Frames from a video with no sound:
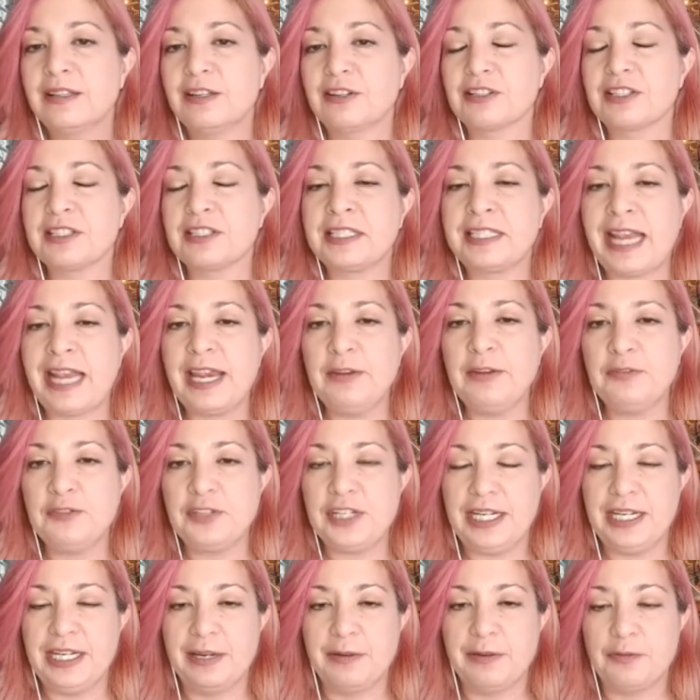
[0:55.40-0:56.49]
there's
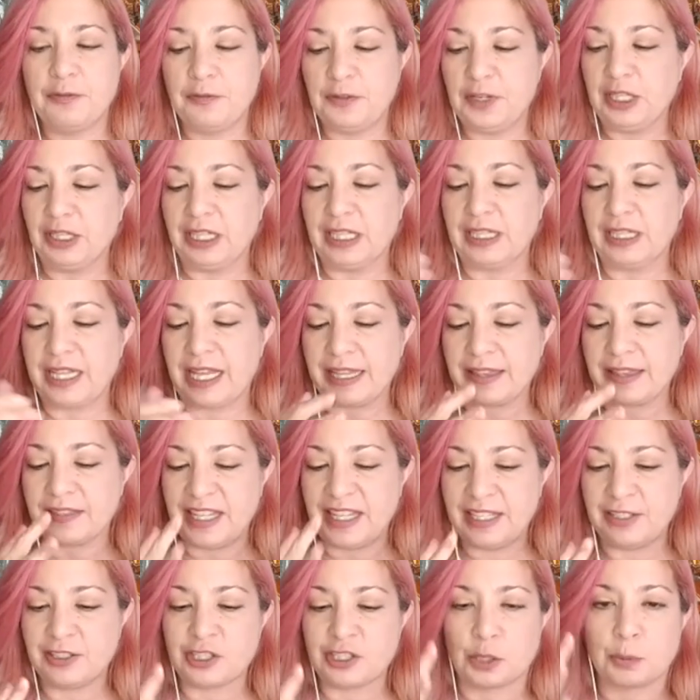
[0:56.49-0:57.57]
safety in feeling that
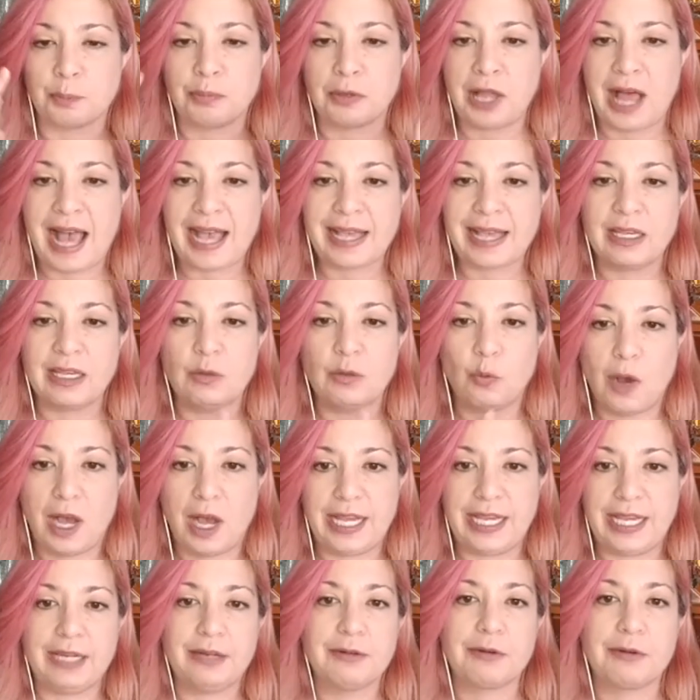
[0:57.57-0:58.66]
things are black and
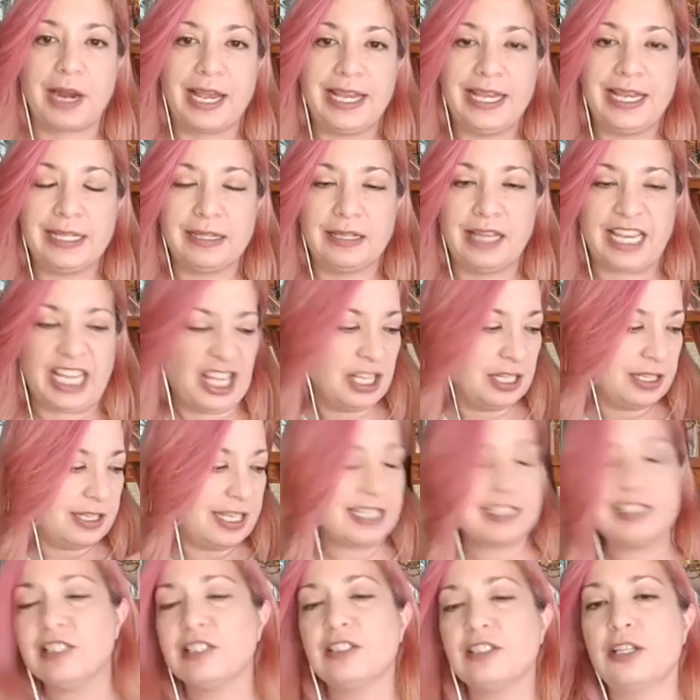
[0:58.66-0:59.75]
white, right? Like
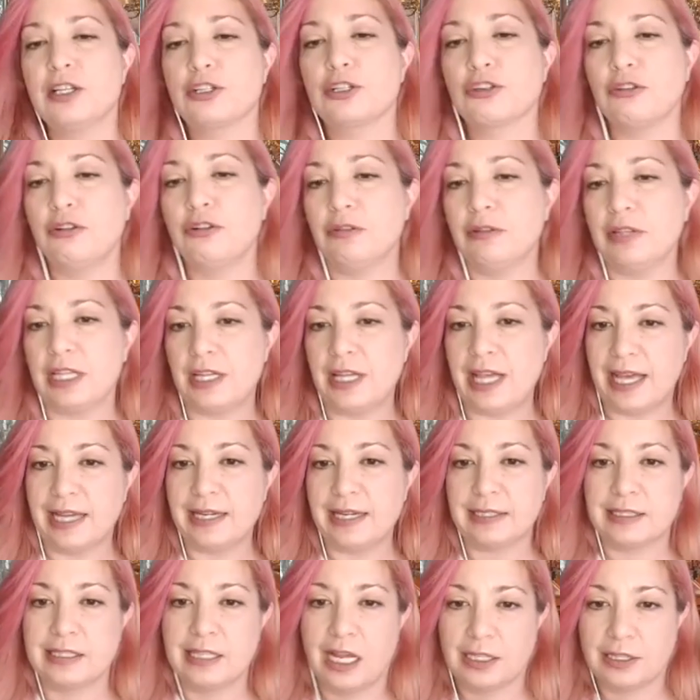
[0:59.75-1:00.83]
this is the truth and that
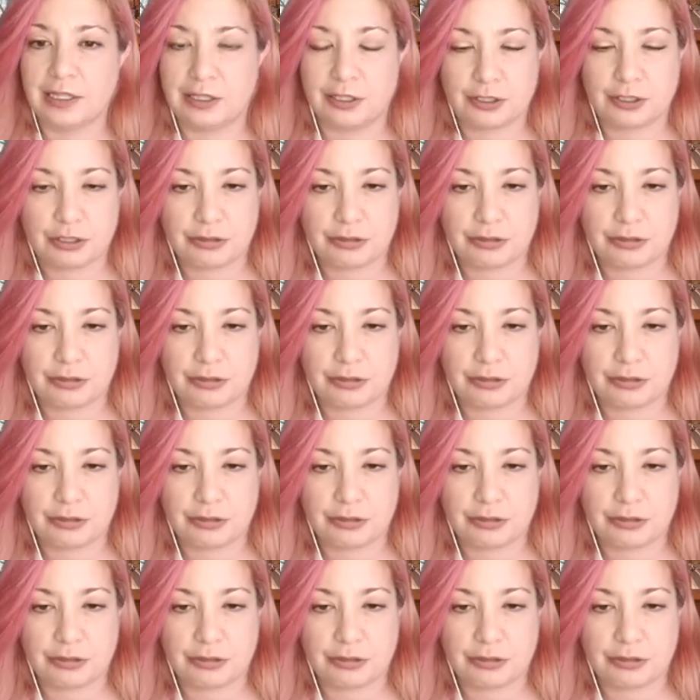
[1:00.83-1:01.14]
is not the